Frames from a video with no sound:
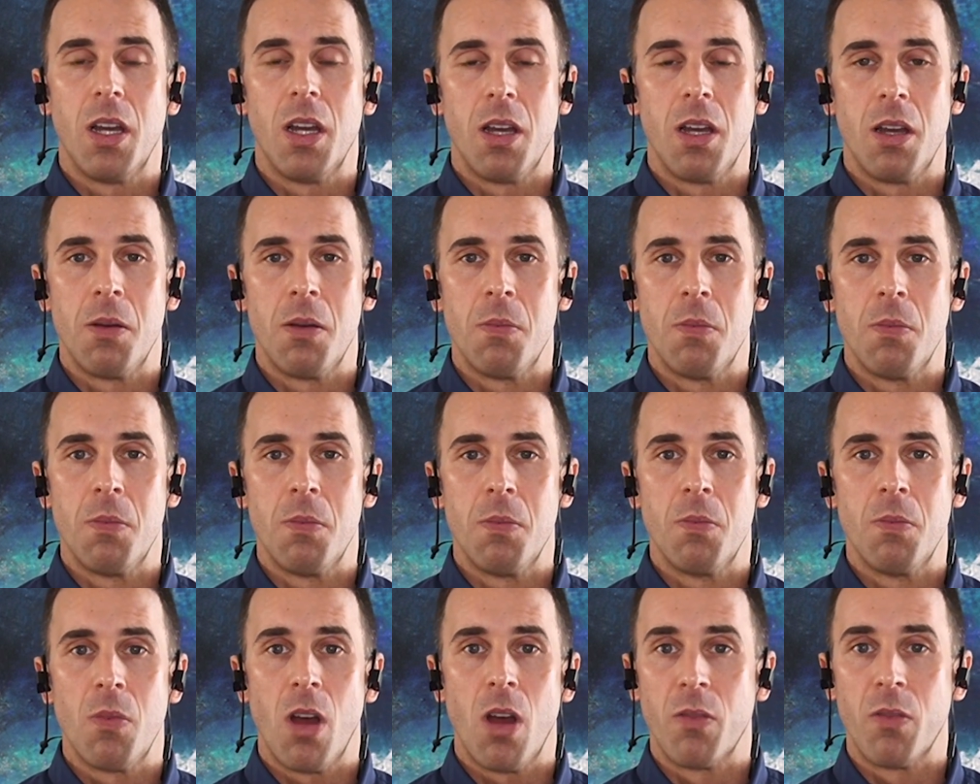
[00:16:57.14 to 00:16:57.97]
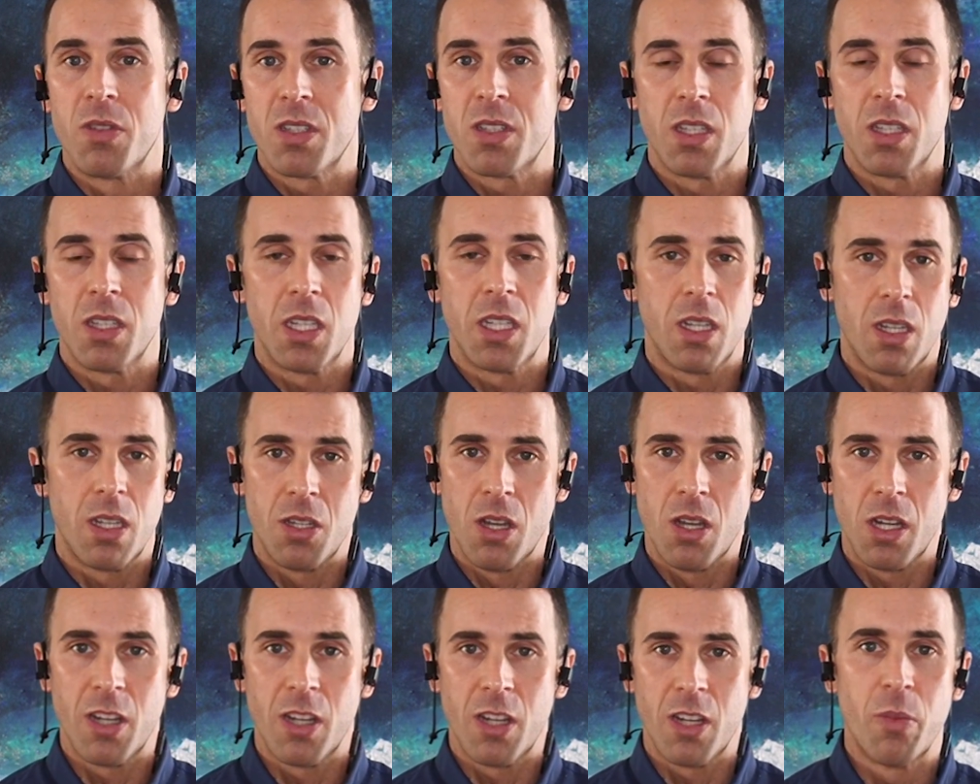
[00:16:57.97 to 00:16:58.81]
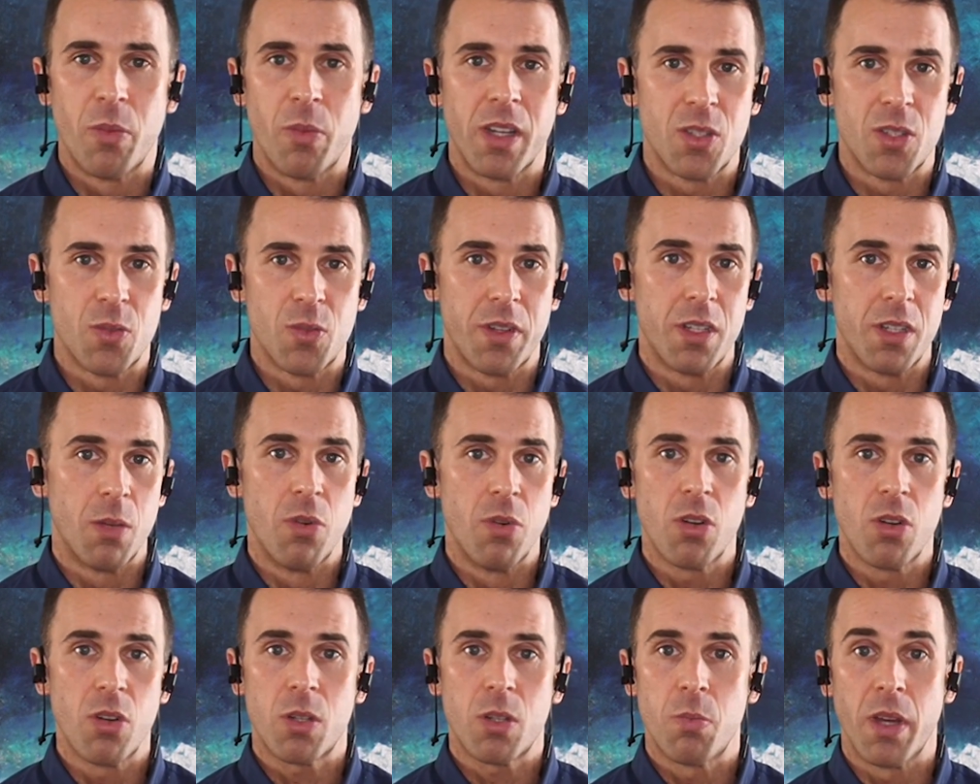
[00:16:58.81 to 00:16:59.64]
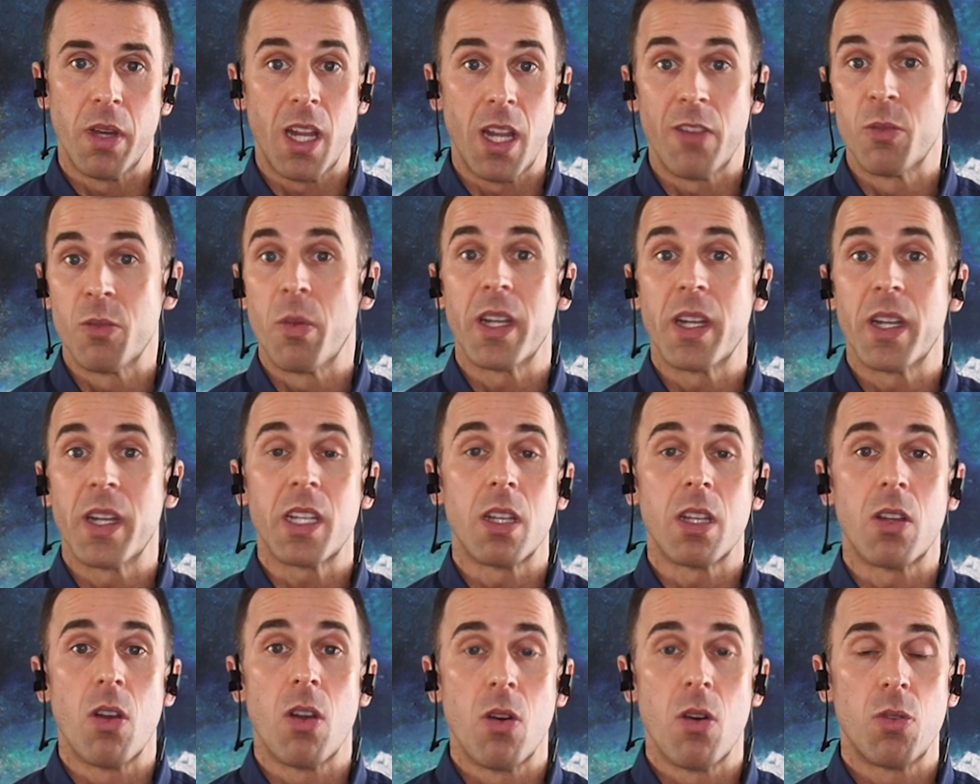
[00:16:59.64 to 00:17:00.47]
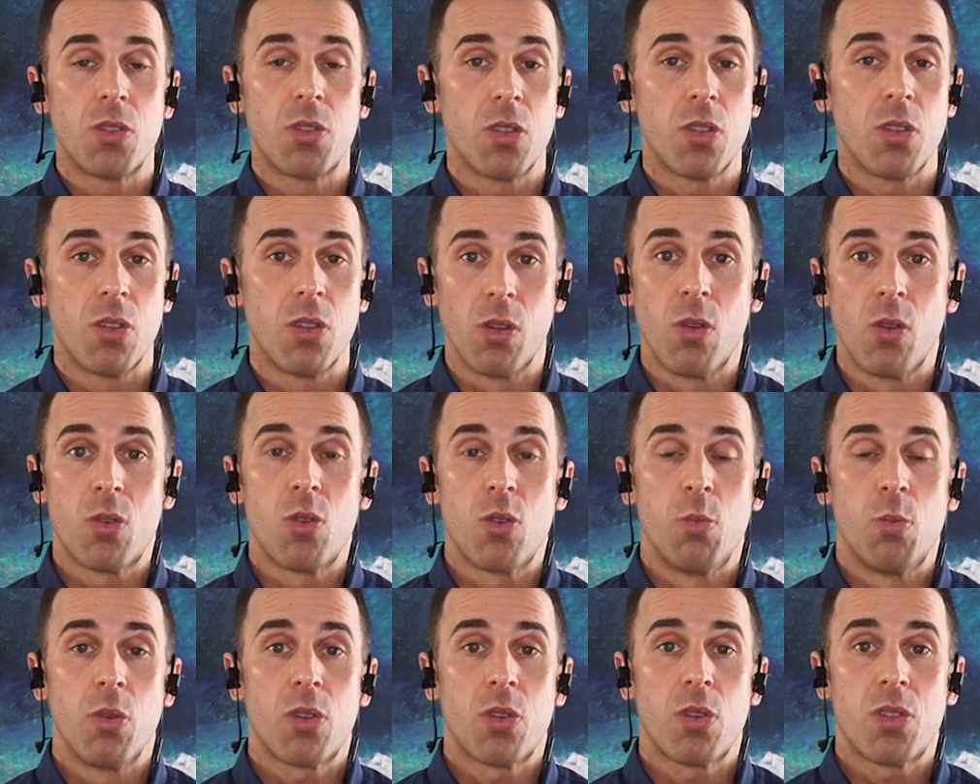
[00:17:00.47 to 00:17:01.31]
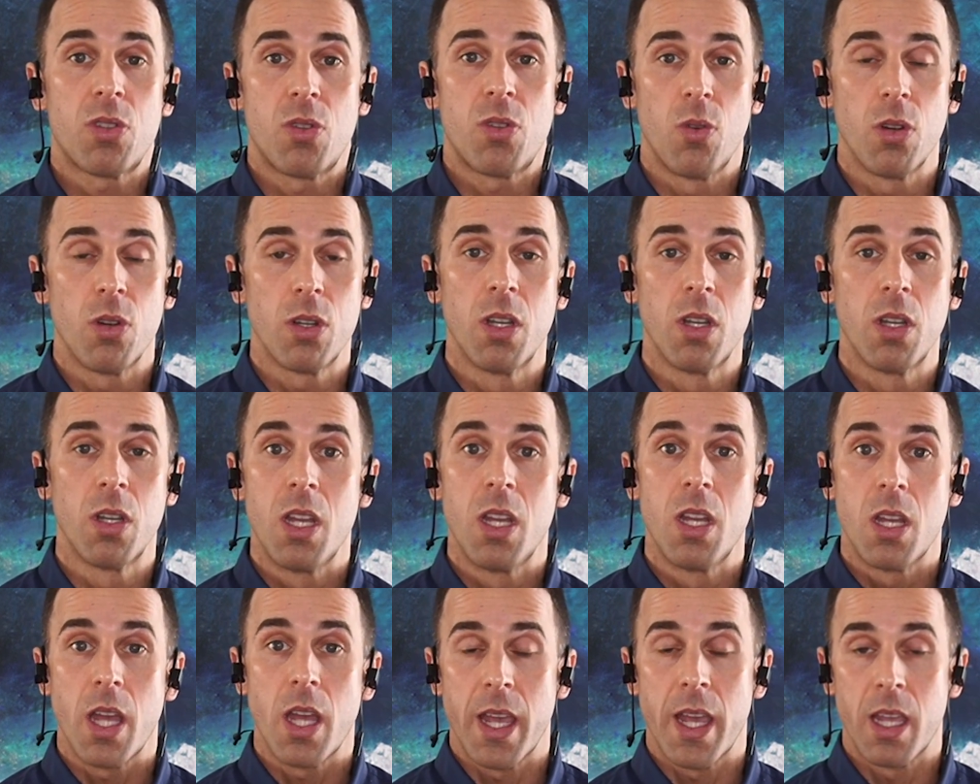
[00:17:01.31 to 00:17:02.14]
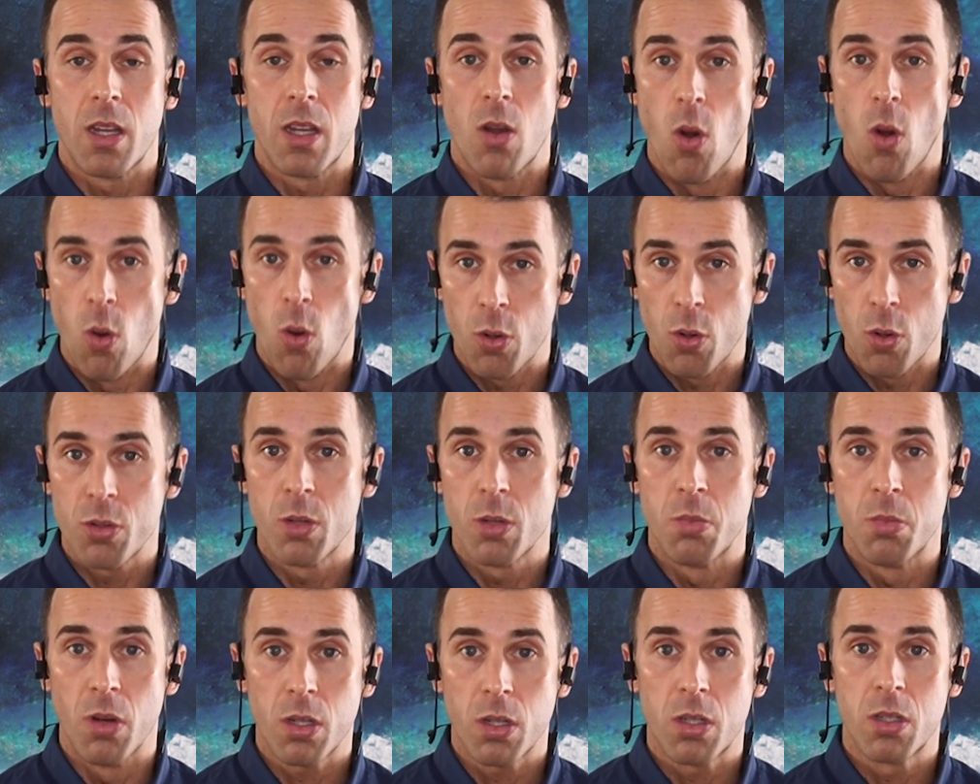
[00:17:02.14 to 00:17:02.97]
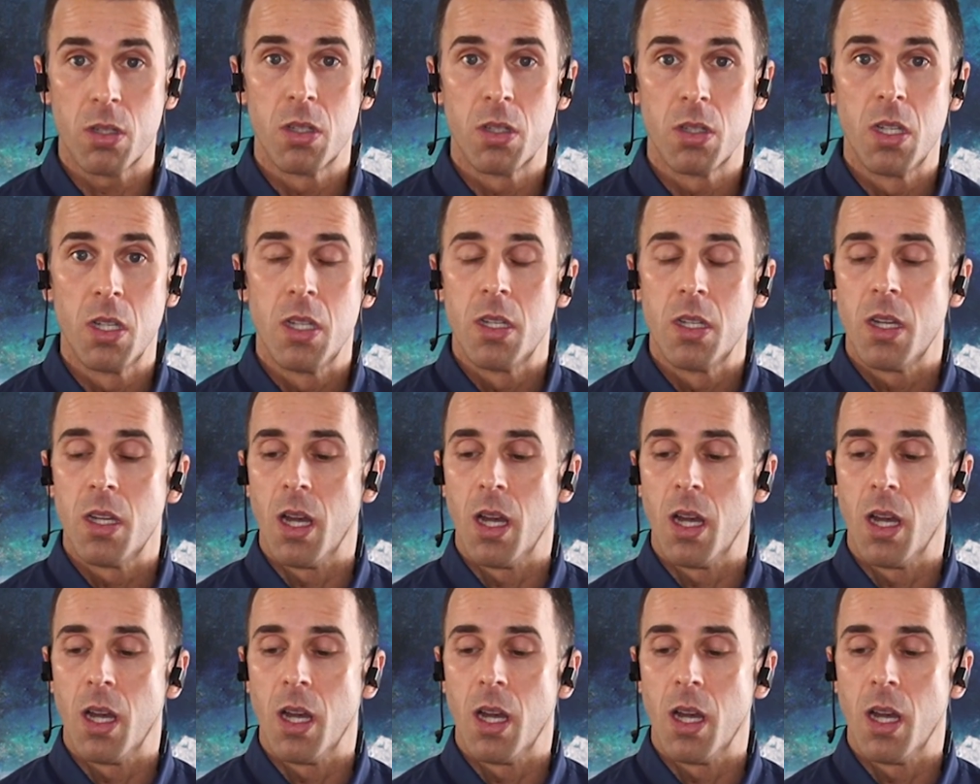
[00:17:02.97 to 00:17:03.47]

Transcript: Obviously, not everybody's written a book, but everybody can go to their local bookstore and order a book.